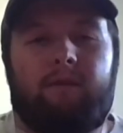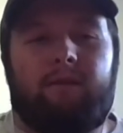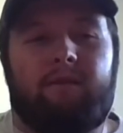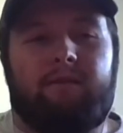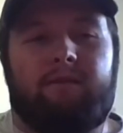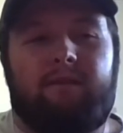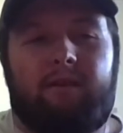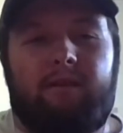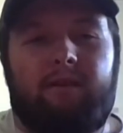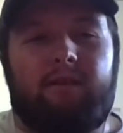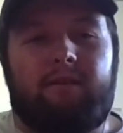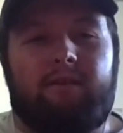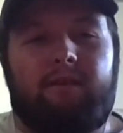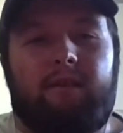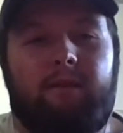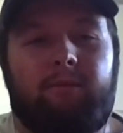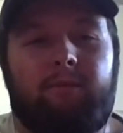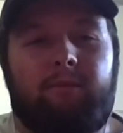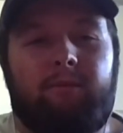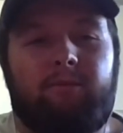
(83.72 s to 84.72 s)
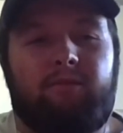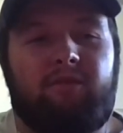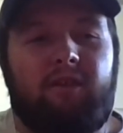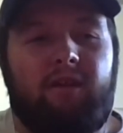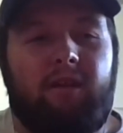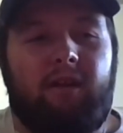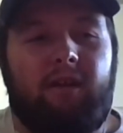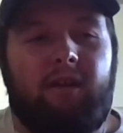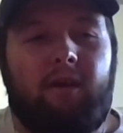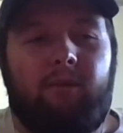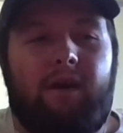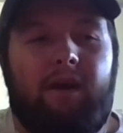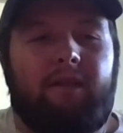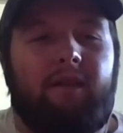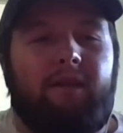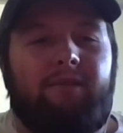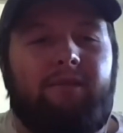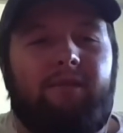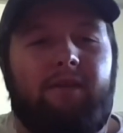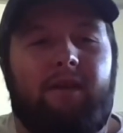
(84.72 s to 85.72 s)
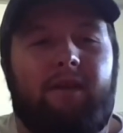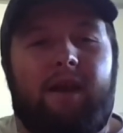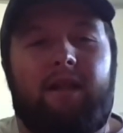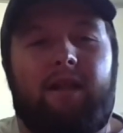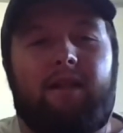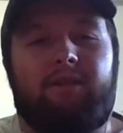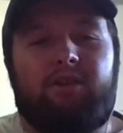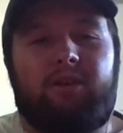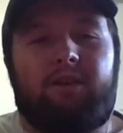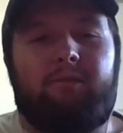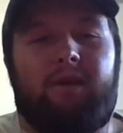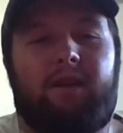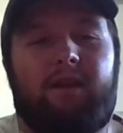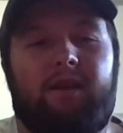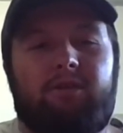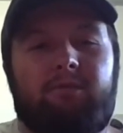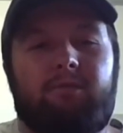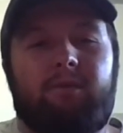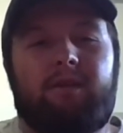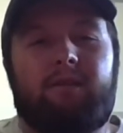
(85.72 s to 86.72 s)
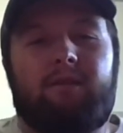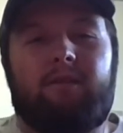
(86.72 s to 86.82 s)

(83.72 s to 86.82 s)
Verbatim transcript: Yes, it is. I'm studying wildlife ecology and management.